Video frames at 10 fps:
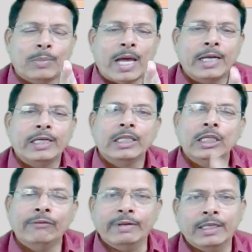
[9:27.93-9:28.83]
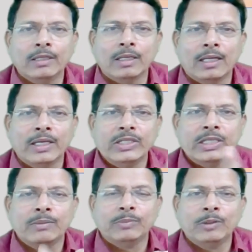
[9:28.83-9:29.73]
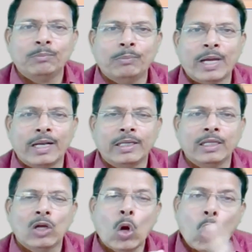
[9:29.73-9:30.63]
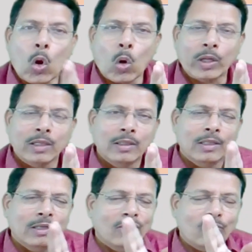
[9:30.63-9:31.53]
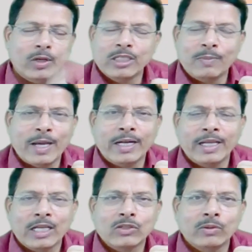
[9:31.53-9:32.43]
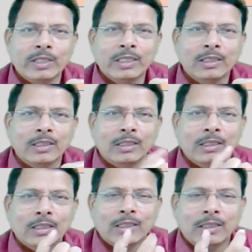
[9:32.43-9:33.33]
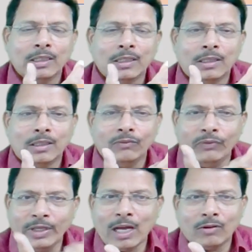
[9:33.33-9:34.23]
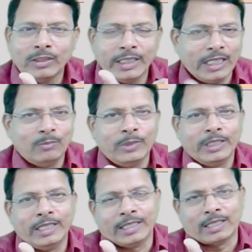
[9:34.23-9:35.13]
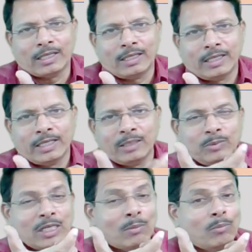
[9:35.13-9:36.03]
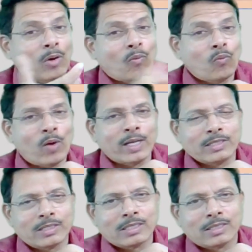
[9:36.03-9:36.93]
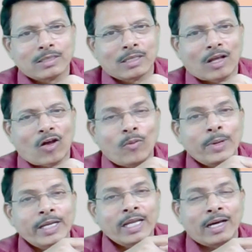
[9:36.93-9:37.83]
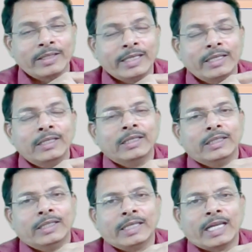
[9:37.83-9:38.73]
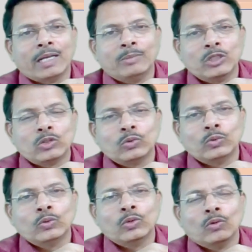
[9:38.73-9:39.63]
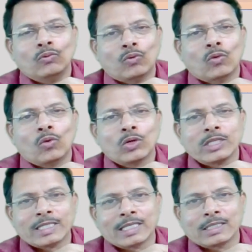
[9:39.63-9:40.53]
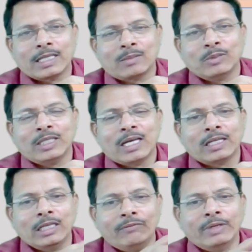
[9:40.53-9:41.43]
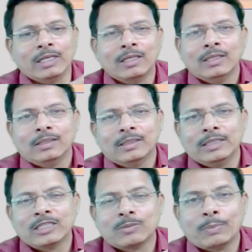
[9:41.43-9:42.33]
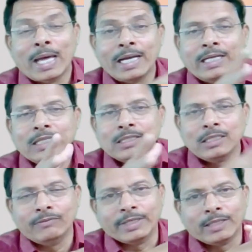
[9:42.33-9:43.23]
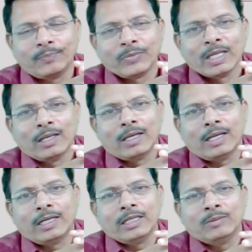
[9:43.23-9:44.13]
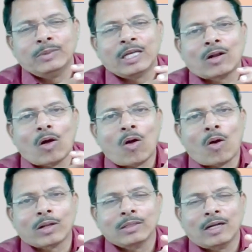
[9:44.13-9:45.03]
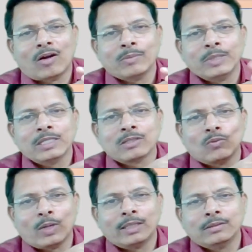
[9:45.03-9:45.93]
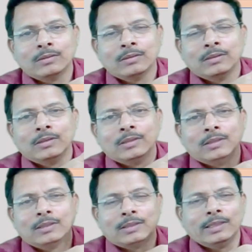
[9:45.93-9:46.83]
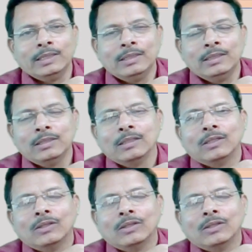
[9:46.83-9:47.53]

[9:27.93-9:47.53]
parity even and jump if parity odd. What is the parity actually? We have the 8-bit data, and if the number of ones, how many are they can be 2, 4, 6. That means they are even, then its parity is even. And if they are odd means 1, 3,